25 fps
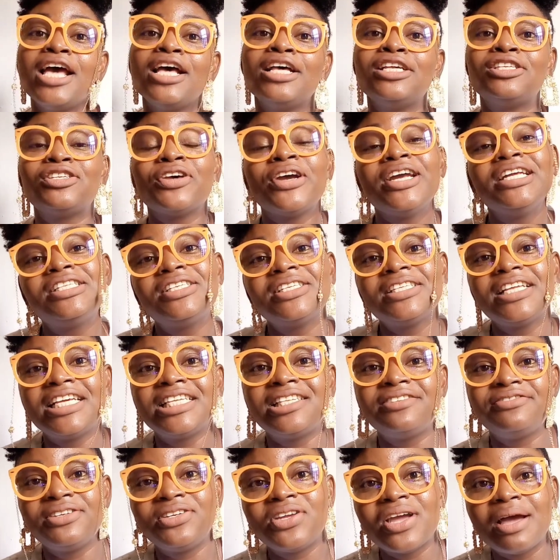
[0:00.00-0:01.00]
So in
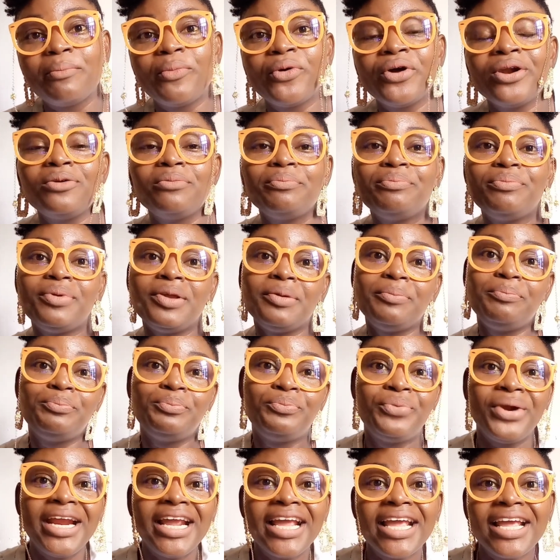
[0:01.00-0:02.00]
today's video, I'm going to be
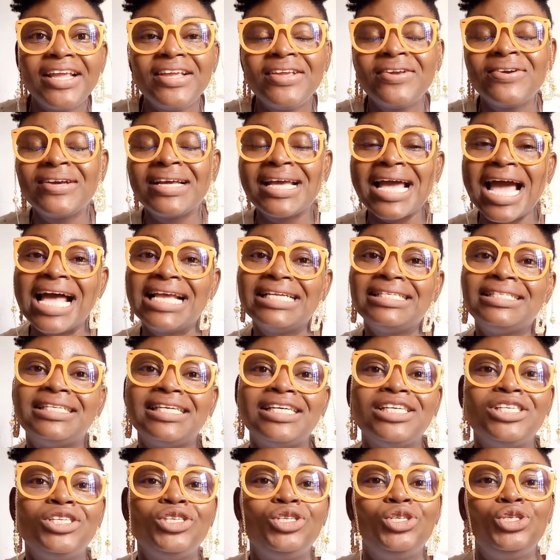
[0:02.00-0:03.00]
bringing you guys
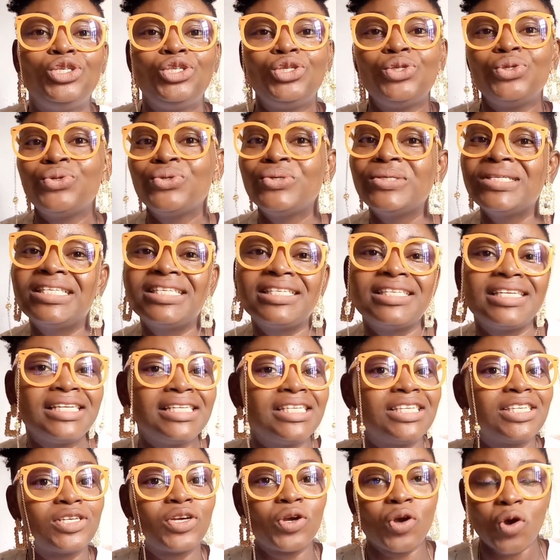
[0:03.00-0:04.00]
the juicy
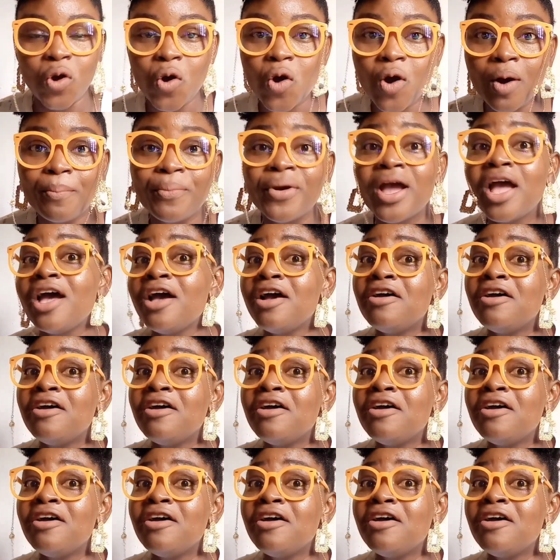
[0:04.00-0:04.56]
scoop